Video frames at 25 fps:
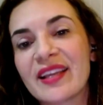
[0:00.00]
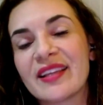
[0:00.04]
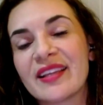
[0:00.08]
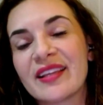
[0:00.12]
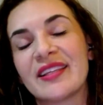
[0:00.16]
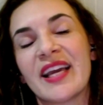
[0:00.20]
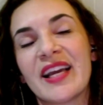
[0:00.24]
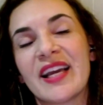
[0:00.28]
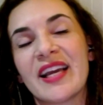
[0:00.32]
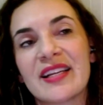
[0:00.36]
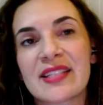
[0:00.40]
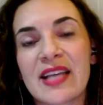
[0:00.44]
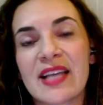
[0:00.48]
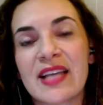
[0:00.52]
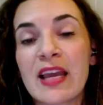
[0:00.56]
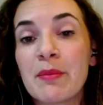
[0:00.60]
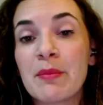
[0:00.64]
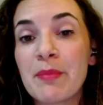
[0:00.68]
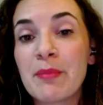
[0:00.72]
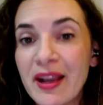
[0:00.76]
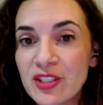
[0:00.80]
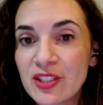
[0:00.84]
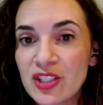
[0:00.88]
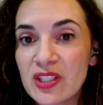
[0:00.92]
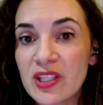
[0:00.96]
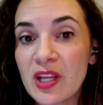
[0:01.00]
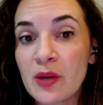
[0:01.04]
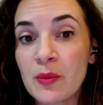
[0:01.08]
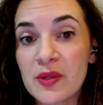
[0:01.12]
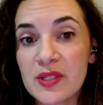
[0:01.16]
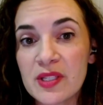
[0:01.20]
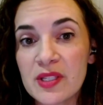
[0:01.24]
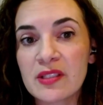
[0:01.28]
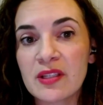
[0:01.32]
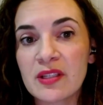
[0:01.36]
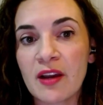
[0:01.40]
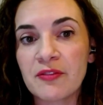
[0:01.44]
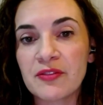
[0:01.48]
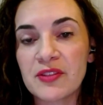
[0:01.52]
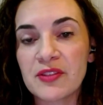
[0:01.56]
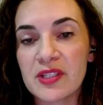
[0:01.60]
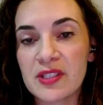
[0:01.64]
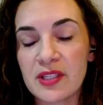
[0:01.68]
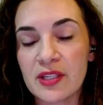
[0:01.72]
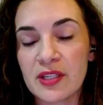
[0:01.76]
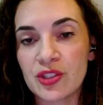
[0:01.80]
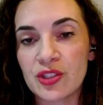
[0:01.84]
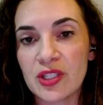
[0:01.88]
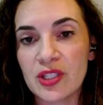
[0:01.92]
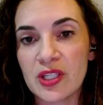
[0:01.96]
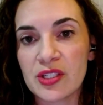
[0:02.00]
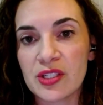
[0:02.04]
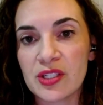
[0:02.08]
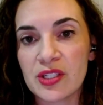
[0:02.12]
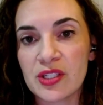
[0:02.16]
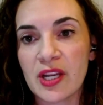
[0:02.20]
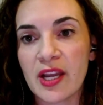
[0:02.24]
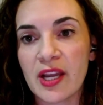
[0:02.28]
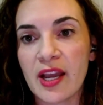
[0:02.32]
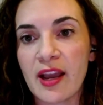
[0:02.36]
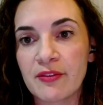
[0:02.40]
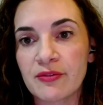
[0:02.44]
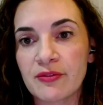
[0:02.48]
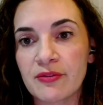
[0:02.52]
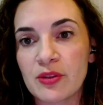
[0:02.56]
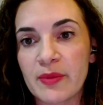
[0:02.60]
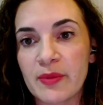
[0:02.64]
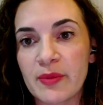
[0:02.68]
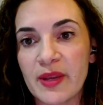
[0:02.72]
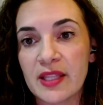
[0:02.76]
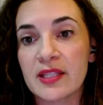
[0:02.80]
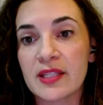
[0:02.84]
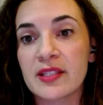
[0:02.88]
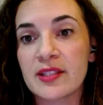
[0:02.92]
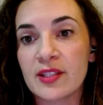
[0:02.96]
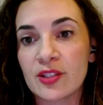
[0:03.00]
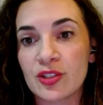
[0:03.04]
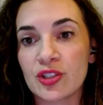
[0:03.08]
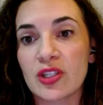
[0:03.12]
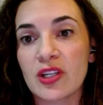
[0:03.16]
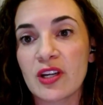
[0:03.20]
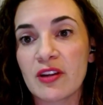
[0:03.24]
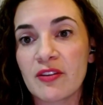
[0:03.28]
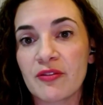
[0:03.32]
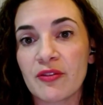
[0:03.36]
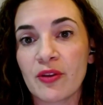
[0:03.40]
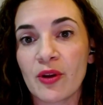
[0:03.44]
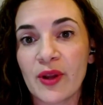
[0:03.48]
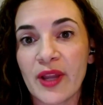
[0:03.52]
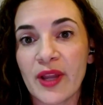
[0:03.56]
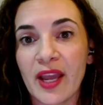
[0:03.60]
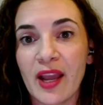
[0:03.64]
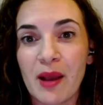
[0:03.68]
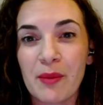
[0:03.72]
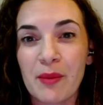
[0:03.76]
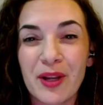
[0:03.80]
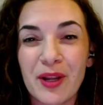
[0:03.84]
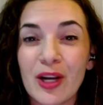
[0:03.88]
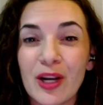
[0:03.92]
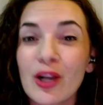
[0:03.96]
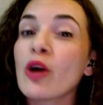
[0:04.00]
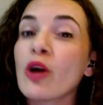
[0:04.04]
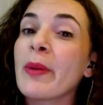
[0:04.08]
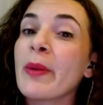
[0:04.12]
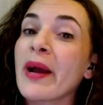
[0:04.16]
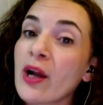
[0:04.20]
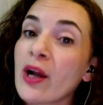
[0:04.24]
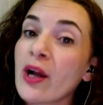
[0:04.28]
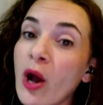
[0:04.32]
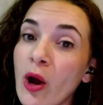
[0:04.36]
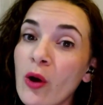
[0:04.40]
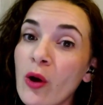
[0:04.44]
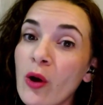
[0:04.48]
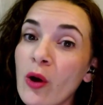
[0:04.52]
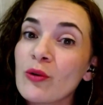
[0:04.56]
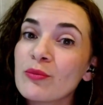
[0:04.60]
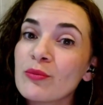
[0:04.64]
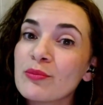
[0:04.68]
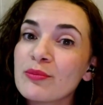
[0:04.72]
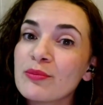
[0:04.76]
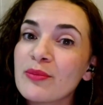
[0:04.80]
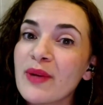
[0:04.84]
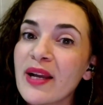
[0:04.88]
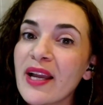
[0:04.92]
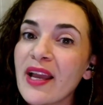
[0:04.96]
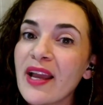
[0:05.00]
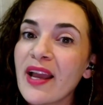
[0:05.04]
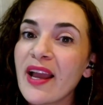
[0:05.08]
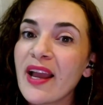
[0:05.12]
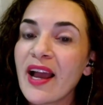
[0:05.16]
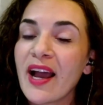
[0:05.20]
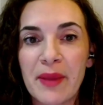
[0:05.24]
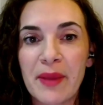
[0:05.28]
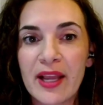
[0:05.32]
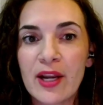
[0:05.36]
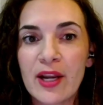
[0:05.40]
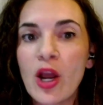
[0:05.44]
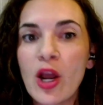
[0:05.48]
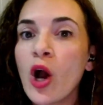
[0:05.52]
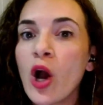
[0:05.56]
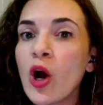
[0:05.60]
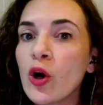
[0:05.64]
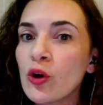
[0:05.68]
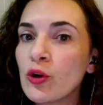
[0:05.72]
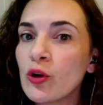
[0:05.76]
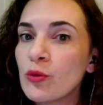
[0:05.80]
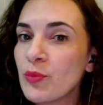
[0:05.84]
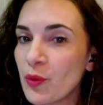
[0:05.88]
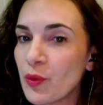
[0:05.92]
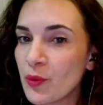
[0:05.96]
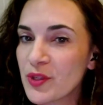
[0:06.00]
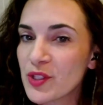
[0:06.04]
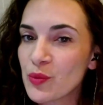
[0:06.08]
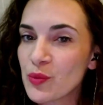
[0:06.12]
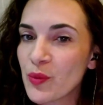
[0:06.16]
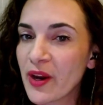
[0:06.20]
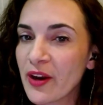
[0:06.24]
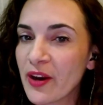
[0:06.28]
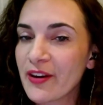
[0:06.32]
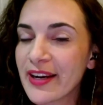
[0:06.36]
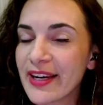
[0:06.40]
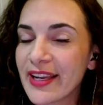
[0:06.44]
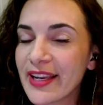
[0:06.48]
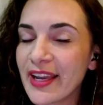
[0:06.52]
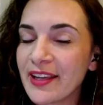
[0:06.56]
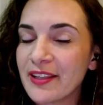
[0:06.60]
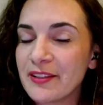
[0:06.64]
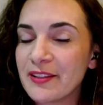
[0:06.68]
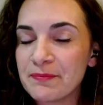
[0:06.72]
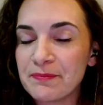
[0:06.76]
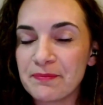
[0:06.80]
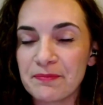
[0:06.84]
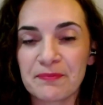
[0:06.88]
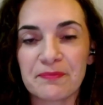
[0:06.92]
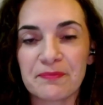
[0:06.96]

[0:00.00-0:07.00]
Yes, I imagine that was a tough decision to have to make the decision of, okay, I'm going to go back home. And home was where again?